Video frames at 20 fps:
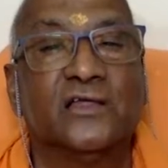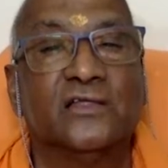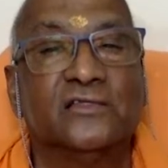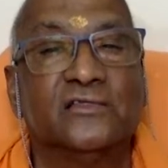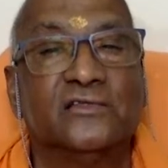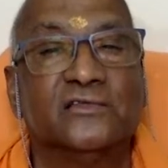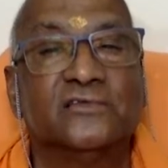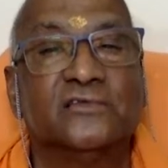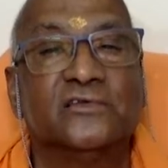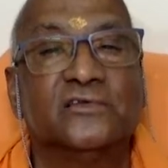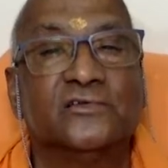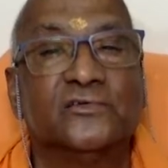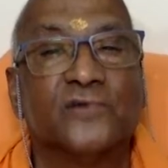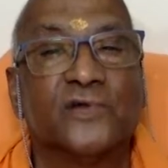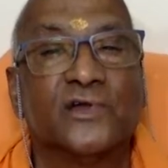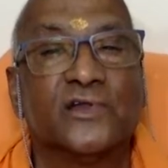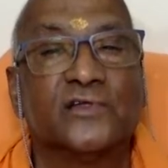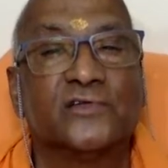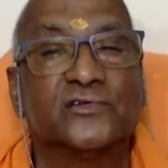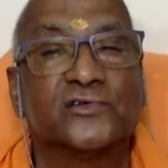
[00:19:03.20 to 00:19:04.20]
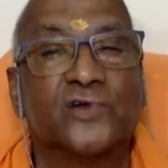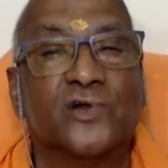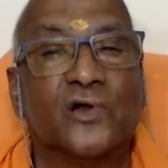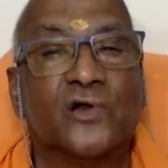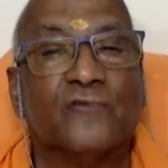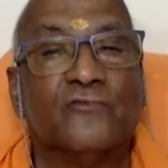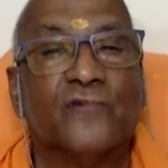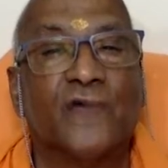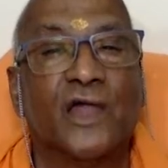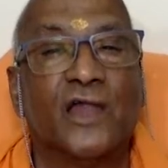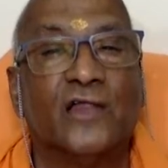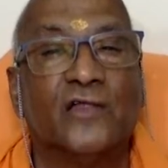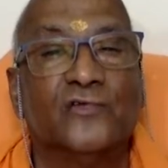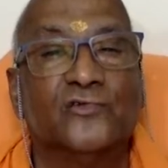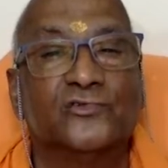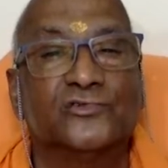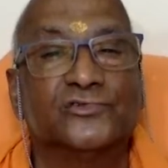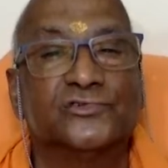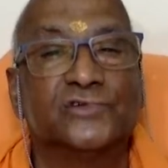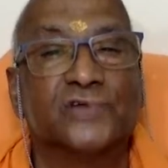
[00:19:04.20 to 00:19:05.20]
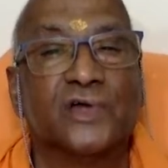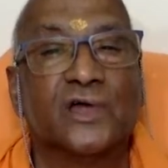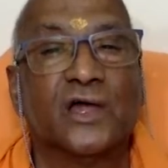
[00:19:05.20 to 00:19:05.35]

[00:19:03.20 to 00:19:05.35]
This is what is called values.